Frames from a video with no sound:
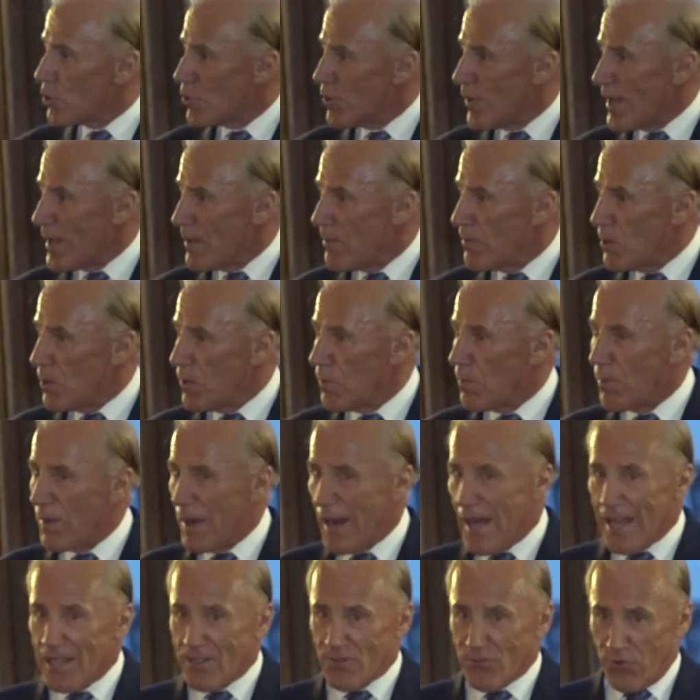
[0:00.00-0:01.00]
credible
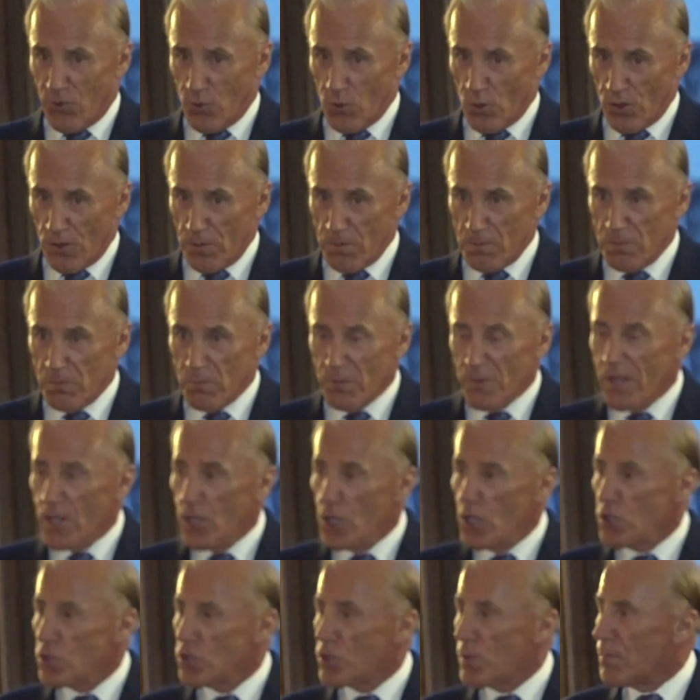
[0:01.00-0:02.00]
platform
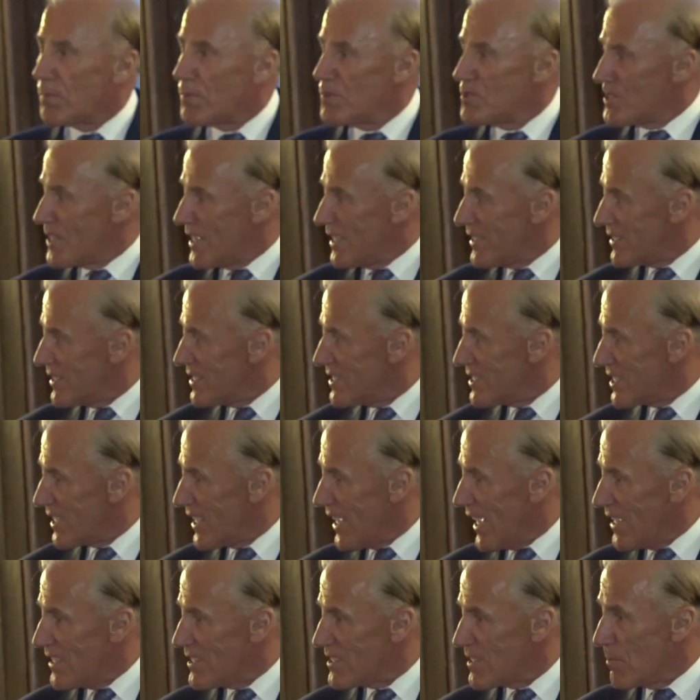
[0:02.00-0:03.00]
to present its
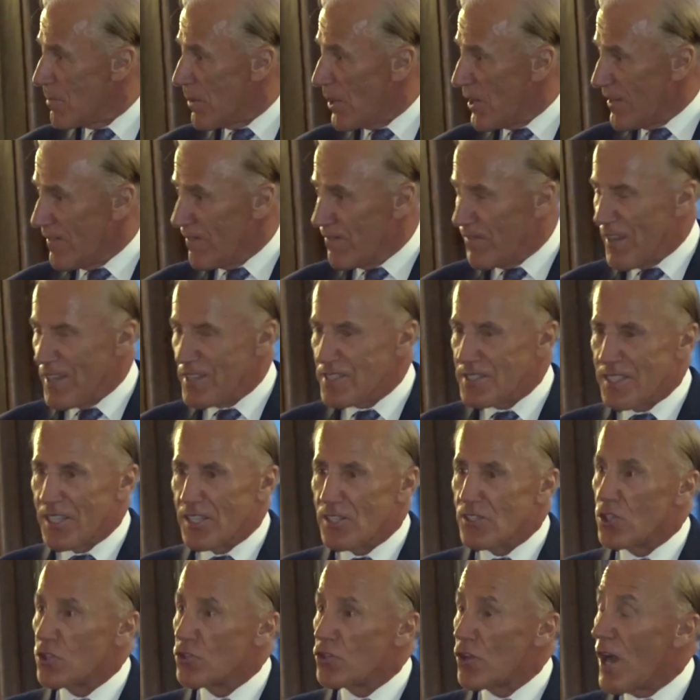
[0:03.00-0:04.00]
case about investing,
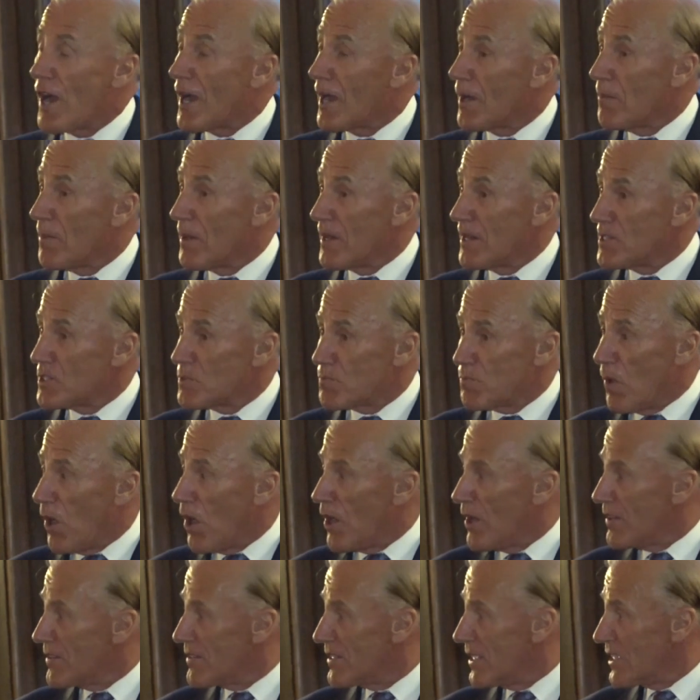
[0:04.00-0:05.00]
to talk about its
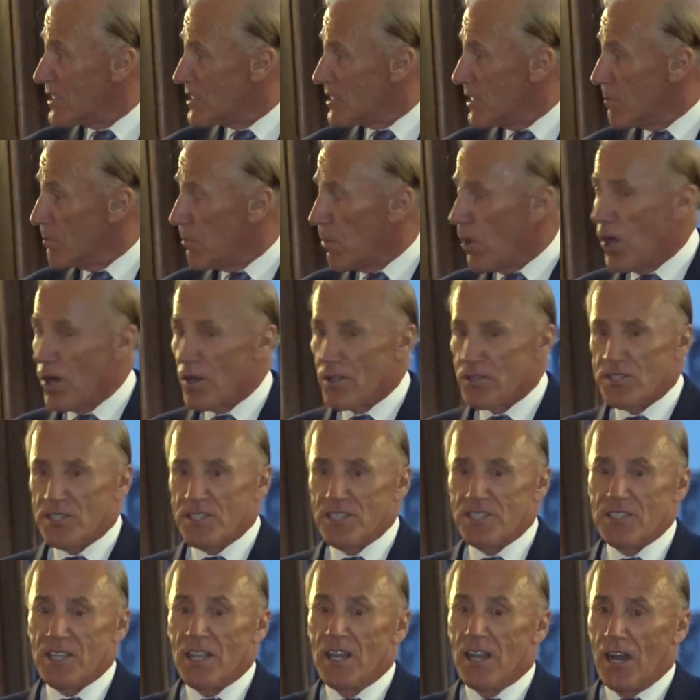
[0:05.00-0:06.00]
politics and
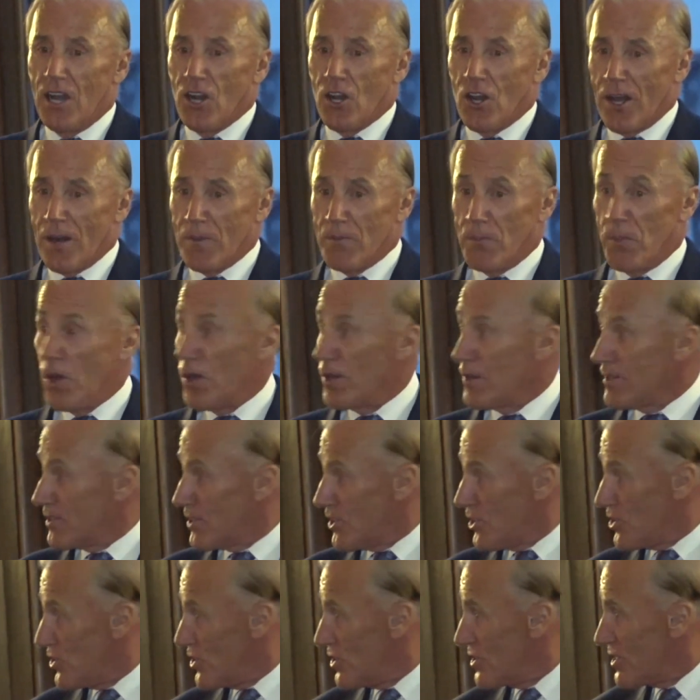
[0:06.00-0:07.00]
policies. A lot of
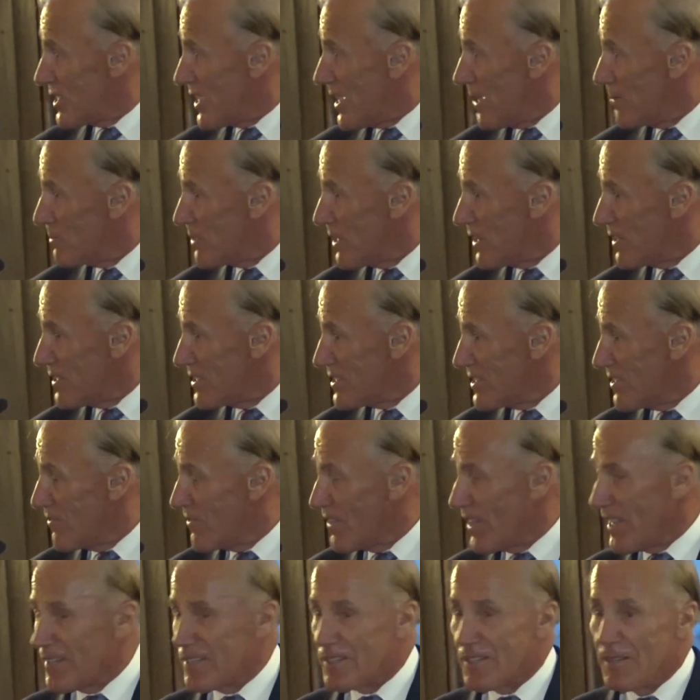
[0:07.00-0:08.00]
politicians come to this
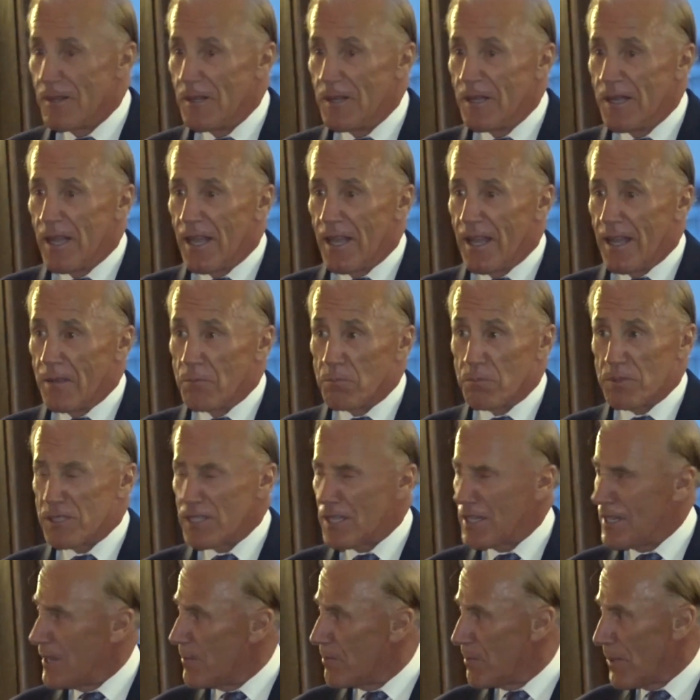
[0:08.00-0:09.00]
event, in
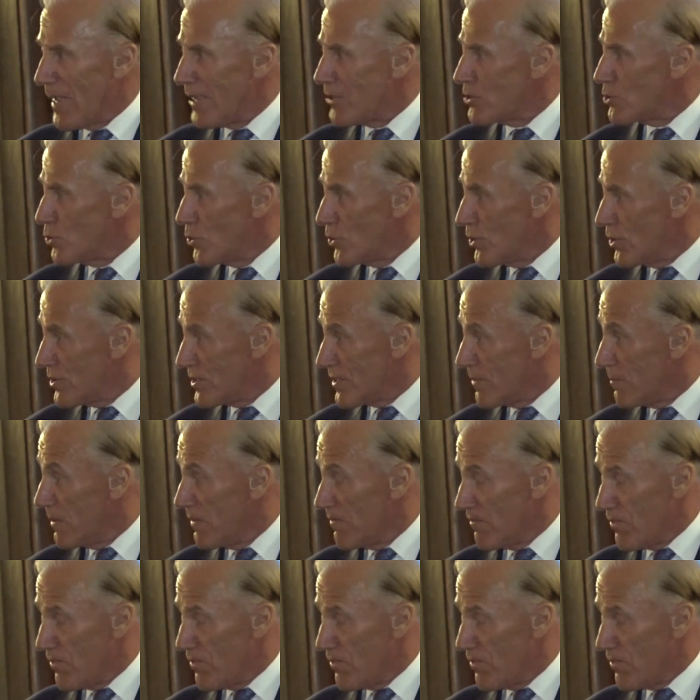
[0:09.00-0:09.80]
particular the past 2 years have